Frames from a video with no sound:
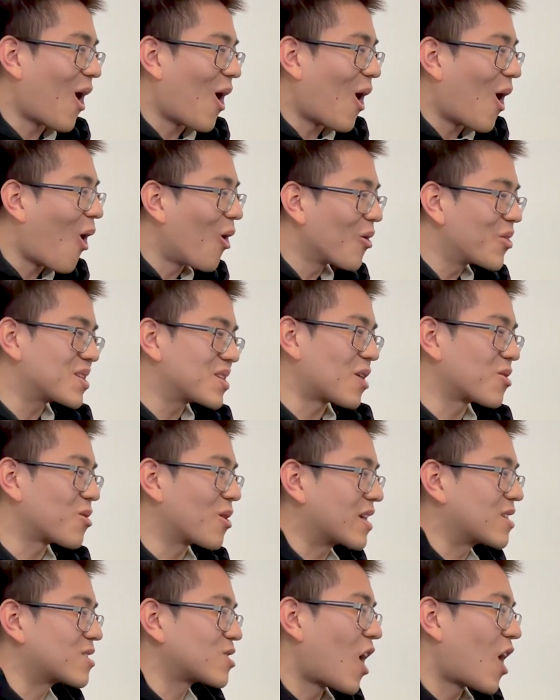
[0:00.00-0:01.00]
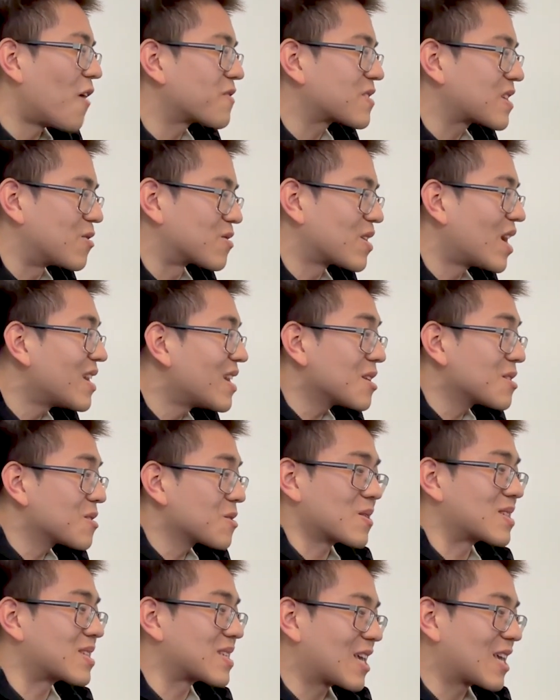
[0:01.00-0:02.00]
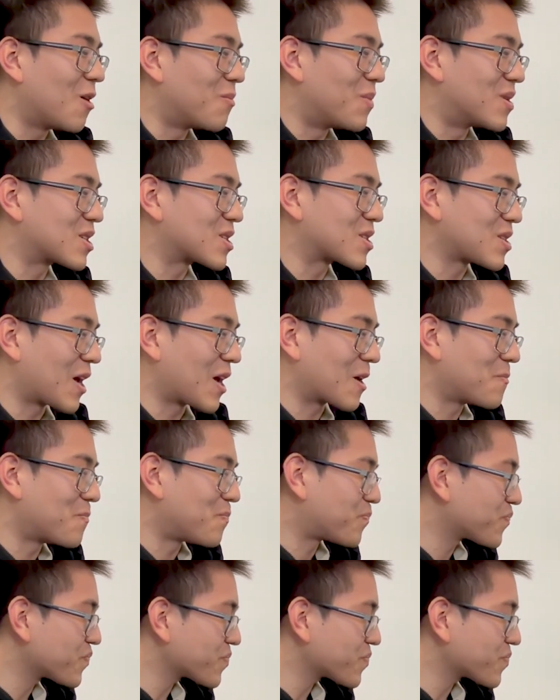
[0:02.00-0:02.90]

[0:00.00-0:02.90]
all these other like soft skills, not necessarily a skill, but just like